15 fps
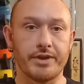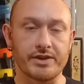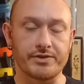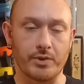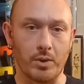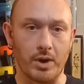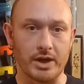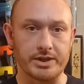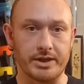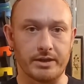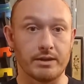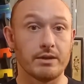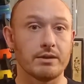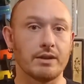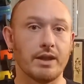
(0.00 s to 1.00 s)
Thanks for
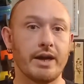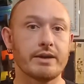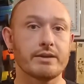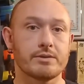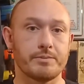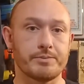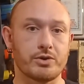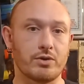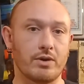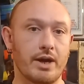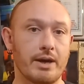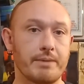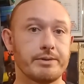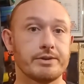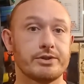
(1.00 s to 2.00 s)
watching. Like,
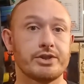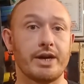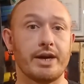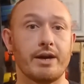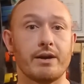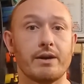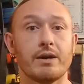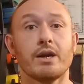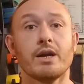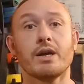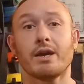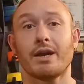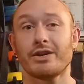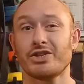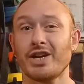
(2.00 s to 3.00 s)
subscribe, share.
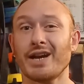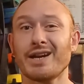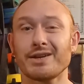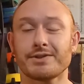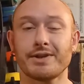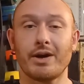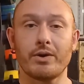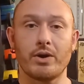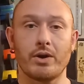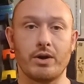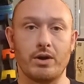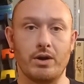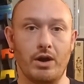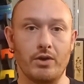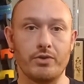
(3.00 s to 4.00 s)
Check us out
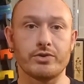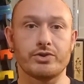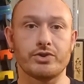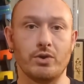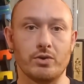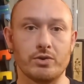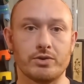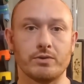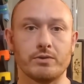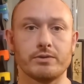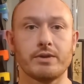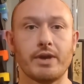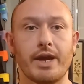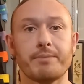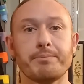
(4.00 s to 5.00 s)
on our other
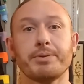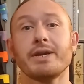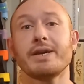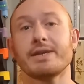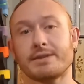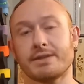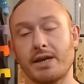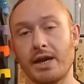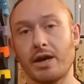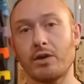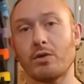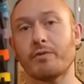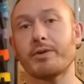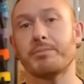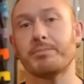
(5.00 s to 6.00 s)
socials. And please
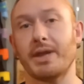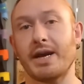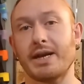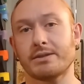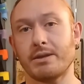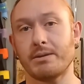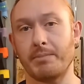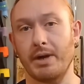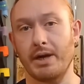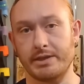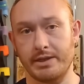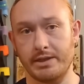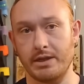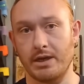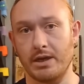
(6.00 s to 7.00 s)
head over to
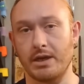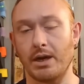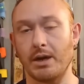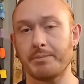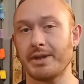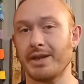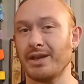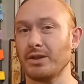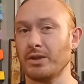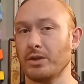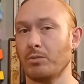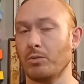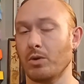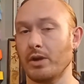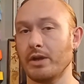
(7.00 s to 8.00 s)
blacksunboxing.com to get a
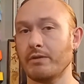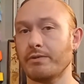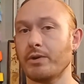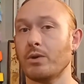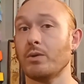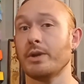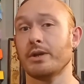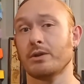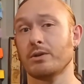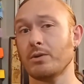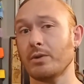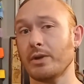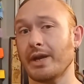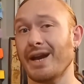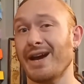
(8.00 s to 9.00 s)
little more info,
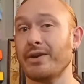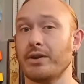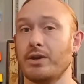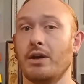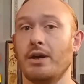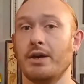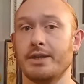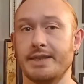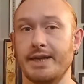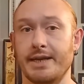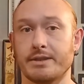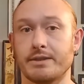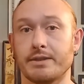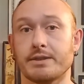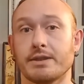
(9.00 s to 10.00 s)
including how to
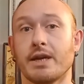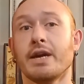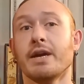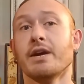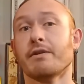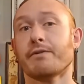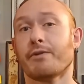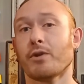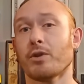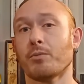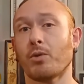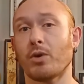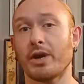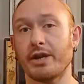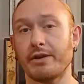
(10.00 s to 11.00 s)
contact us.
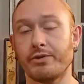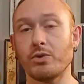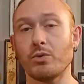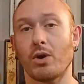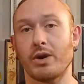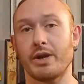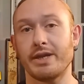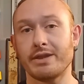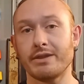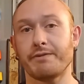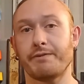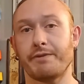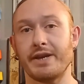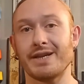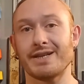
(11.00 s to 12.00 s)
Furthermore, if you are in
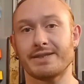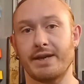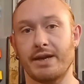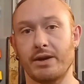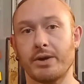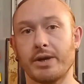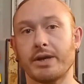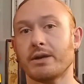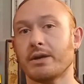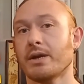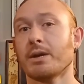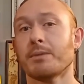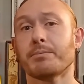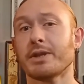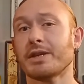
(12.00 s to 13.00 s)
the Phoenix
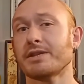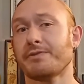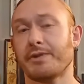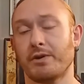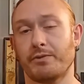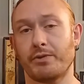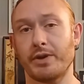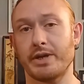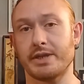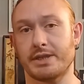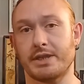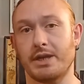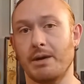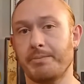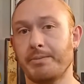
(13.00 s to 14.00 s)
area, please feel free to
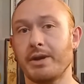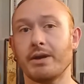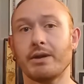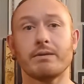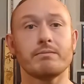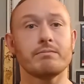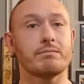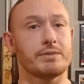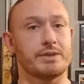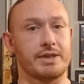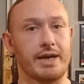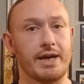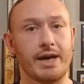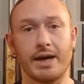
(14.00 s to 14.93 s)
stop in, say